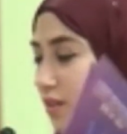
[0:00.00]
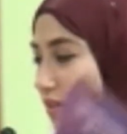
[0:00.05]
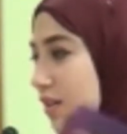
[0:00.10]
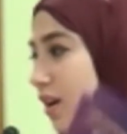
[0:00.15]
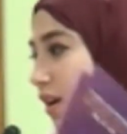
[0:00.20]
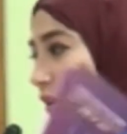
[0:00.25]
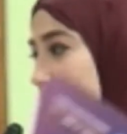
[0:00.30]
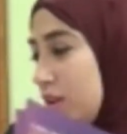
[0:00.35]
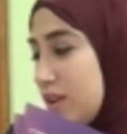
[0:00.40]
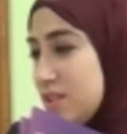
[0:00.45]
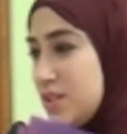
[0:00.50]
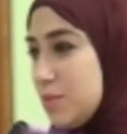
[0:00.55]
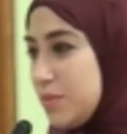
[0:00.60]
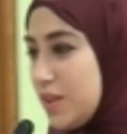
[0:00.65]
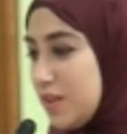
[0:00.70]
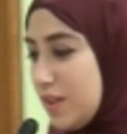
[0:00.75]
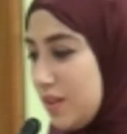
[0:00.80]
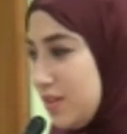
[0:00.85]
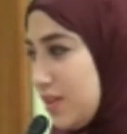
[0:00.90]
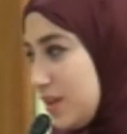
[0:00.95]
I will accept
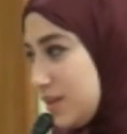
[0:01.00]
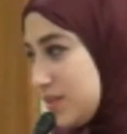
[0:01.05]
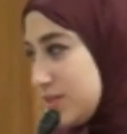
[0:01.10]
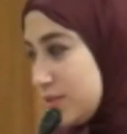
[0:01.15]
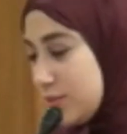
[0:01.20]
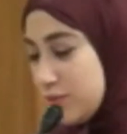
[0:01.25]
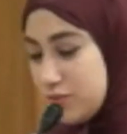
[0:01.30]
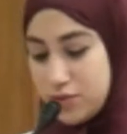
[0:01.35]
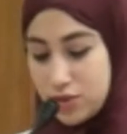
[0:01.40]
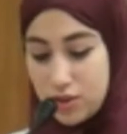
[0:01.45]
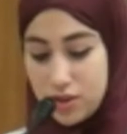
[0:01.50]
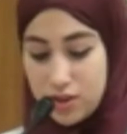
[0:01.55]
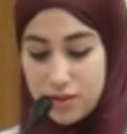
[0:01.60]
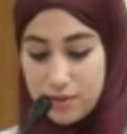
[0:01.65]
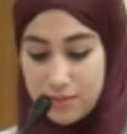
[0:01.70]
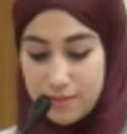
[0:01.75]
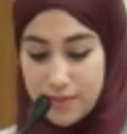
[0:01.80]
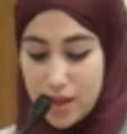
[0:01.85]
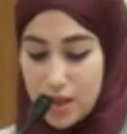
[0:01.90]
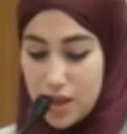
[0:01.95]
it and the answer, sorry.
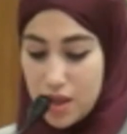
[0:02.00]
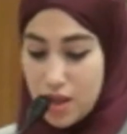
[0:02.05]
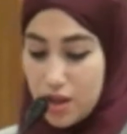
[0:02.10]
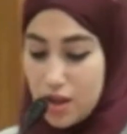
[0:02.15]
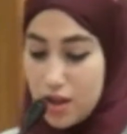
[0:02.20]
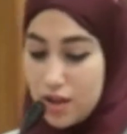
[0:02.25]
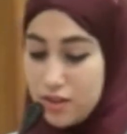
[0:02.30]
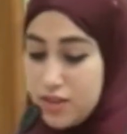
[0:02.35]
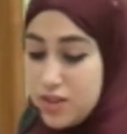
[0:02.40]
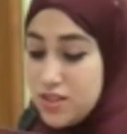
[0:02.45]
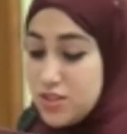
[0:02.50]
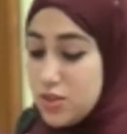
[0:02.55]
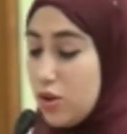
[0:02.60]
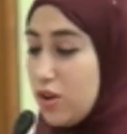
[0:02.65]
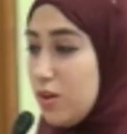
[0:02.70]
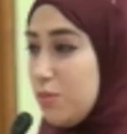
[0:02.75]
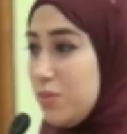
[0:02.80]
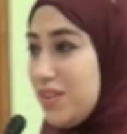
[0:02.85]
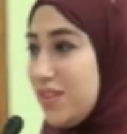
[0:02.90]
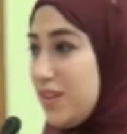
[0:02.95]
This
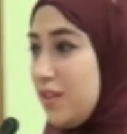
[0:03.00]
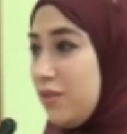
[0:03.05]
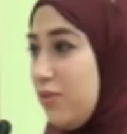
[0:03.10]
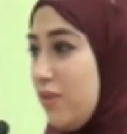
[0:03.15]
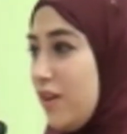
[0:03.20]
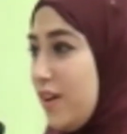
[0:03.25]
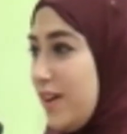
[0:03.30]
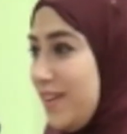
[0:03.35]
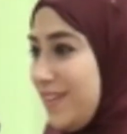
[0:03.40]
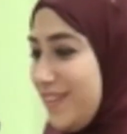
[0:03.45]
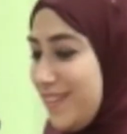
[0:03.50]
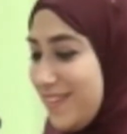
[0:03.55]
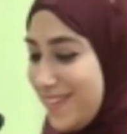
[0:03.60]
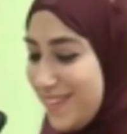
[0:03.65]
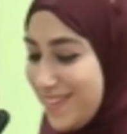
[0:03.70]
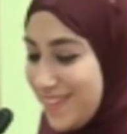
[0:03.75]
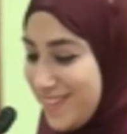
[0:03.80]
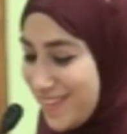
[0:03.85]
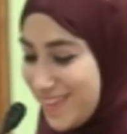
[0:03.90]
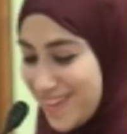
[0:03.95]
horribly fine.
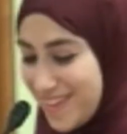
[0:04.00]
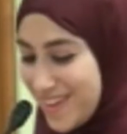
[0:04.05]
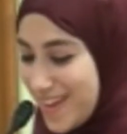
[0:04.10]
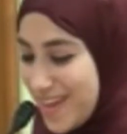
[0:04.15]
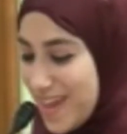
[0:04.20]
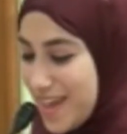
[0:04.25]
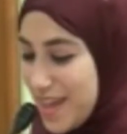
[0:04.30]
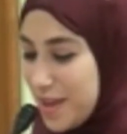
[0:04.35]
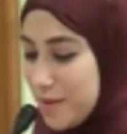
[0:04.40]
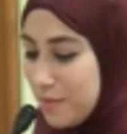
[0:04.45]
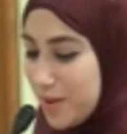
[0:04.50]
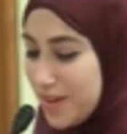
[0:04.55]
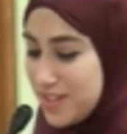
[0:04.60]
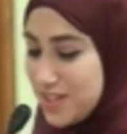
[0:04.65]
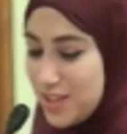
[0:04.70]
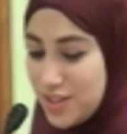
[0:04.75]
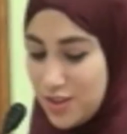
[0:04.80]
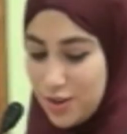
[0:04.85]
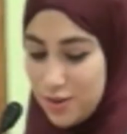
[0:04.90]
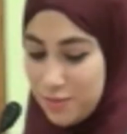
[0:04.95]

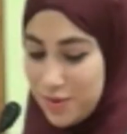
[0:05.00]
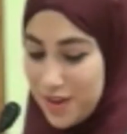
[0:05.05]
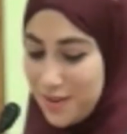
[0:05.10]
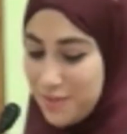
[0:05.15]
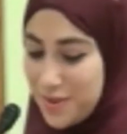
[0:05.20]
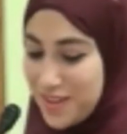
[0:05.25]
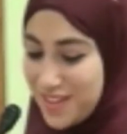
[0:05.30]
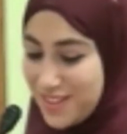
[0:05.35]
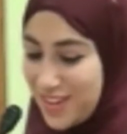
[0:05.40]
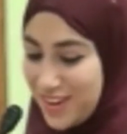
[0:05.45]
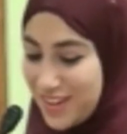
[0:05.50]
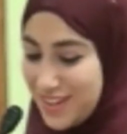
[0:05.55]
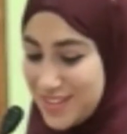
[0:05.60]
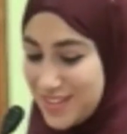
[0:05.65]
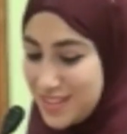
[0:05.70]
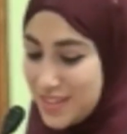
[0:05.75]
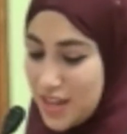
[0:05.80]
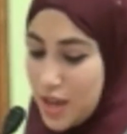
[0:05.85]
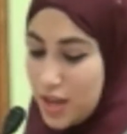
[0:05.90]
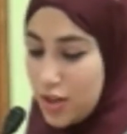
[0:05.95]
Imagine your baby
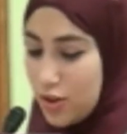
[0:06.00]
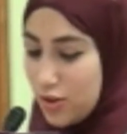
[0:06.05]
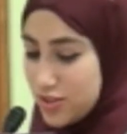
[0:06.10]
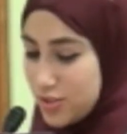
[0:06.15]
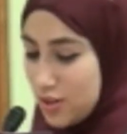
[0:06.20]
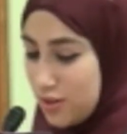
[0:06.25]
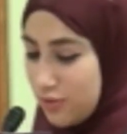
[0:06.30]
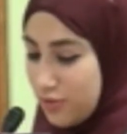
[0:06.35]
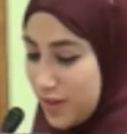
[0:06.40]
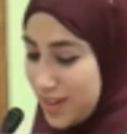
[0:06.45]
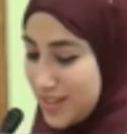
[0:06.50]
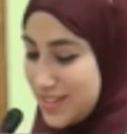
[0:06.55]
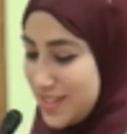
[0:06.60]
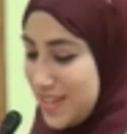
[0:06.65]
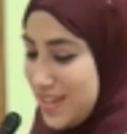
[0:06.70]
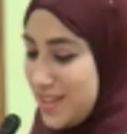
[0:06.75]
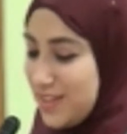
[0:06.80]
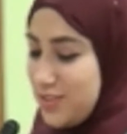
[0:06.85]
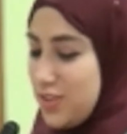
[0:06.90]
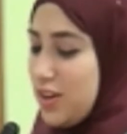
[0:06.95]
dies because of
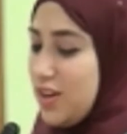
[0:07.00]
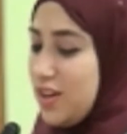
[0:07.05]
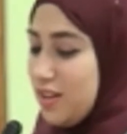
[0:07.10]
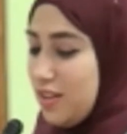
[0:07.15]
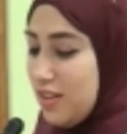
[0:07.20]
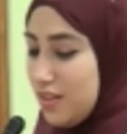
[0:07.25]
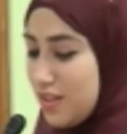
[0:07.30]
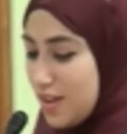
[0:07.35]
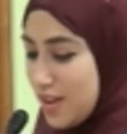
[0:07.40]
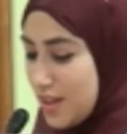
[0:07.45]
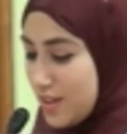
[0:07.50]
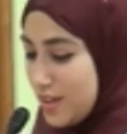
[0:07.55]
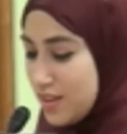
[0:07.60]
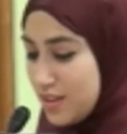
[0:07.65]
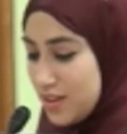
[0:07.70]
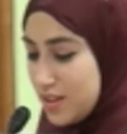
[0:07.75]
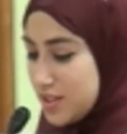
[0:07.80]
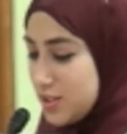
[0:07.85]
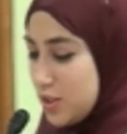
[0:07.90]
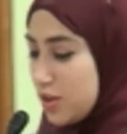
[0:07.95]
vaccine trial. It
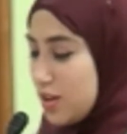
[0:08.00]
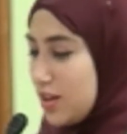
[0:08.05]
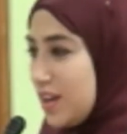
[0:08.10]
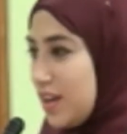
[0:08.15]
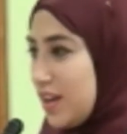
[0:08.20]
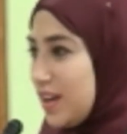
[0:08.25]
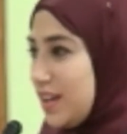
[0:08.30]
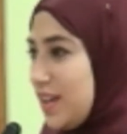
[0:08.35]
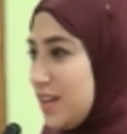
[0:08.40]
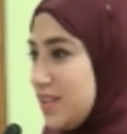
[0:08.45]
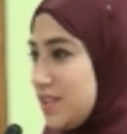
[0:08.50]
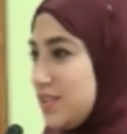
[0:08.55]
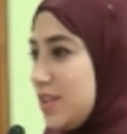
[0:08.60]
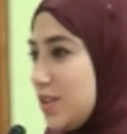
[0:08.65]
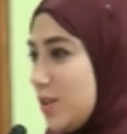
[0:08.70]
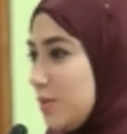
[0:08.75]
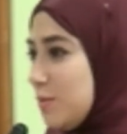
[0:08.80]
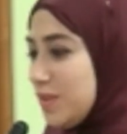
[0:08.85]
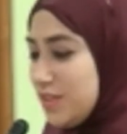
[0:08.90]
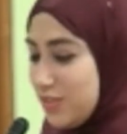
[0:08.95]
is totally against
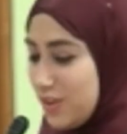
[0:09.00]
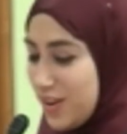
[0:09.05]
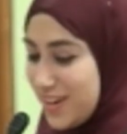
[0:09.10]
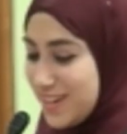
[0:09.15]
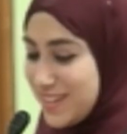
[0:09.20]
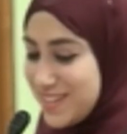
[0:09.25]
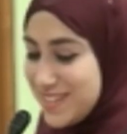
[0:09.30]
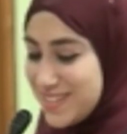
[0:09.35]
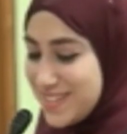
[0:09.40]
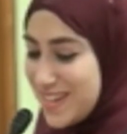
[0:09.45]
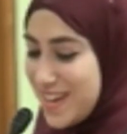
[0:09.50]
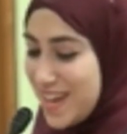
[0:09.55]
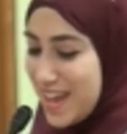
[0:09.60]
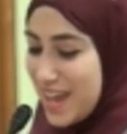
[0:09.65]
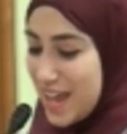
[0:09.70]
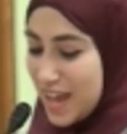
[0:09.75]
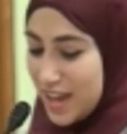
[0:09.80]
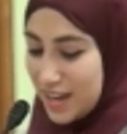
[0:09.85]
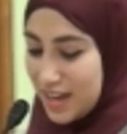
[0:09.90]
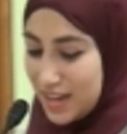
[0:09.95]
human rights
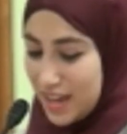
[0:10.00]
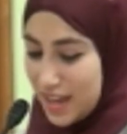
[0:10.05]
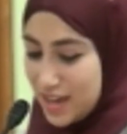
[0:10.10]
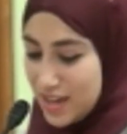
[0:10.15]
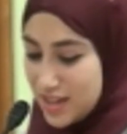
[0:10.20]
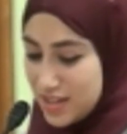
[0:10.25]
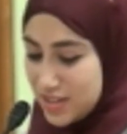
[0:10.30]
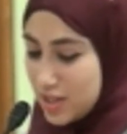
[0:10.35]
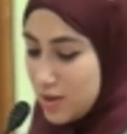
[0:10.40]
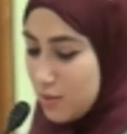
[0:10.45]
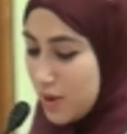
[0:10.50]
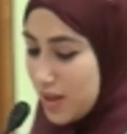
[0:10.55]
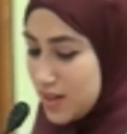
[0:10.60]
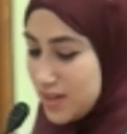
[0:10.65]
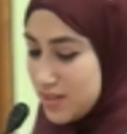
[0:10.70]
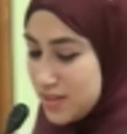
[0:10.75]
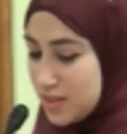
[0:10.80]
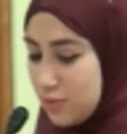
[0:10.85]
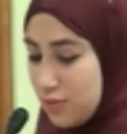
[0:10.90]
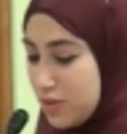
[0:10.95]
and against
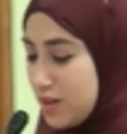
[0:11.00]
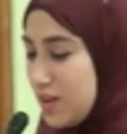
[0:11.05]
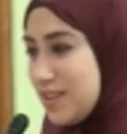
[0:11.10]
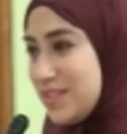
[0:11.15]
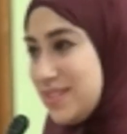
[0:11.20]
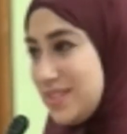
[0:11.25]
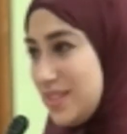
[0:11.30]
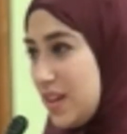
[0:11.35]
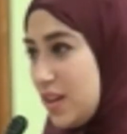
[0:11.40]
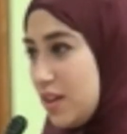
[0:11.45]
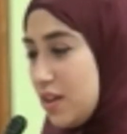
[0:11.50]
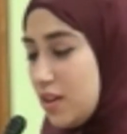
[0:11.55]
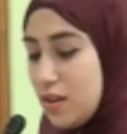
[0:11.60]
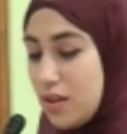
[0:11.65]
humanity, for God's sake.